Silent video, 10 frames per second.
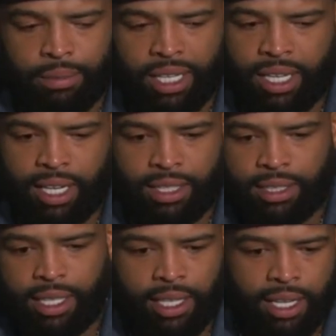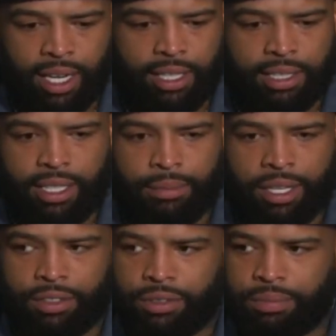He gained his
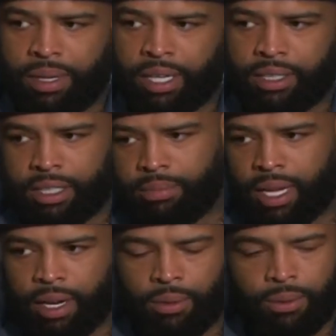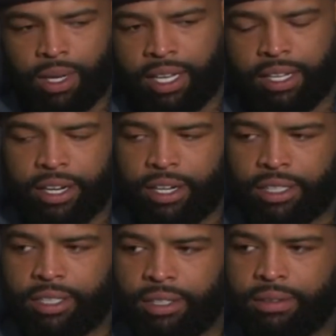teammates' respect just by the way he carried
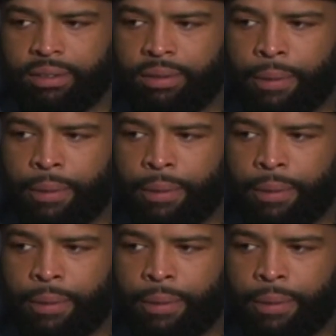himself.